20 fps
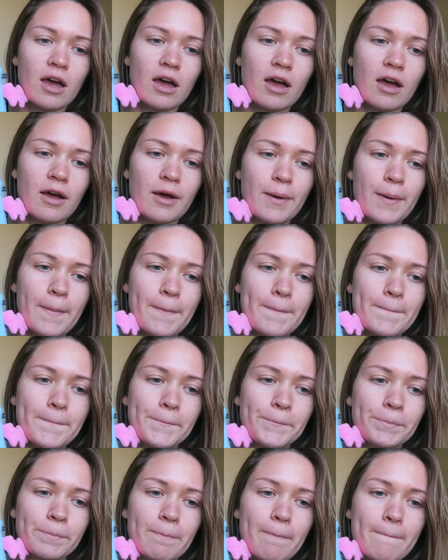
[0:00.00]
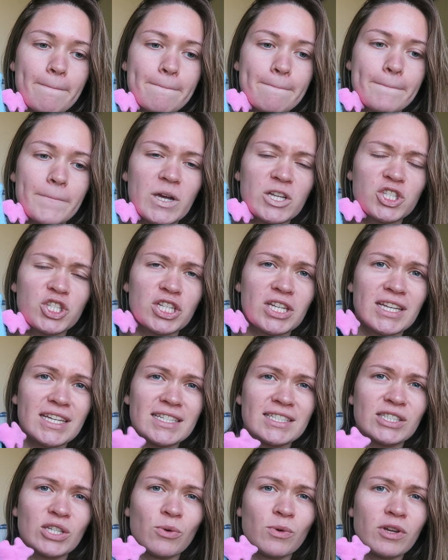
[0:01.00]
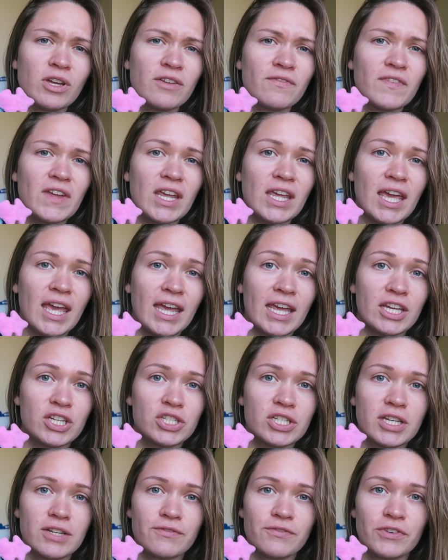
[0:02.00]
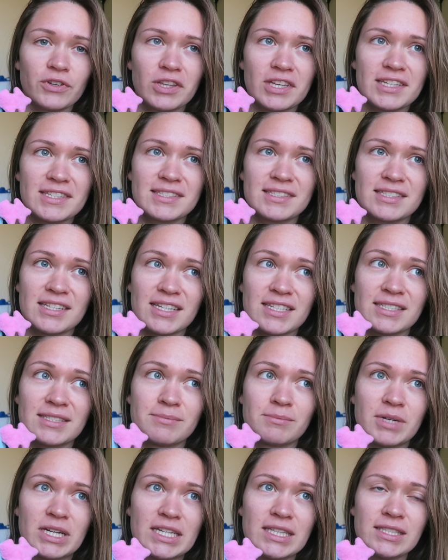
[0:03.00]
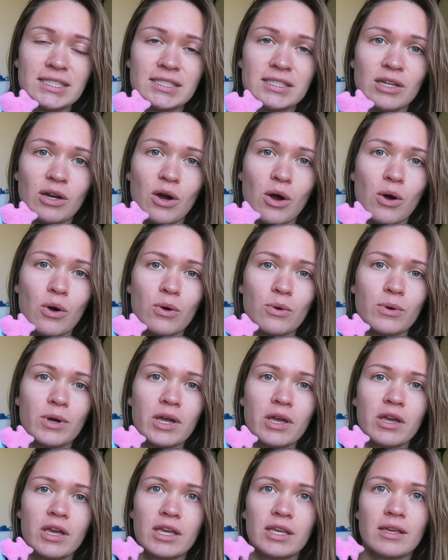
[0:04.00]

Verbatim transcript: Um, but she is going on vacation for like six months so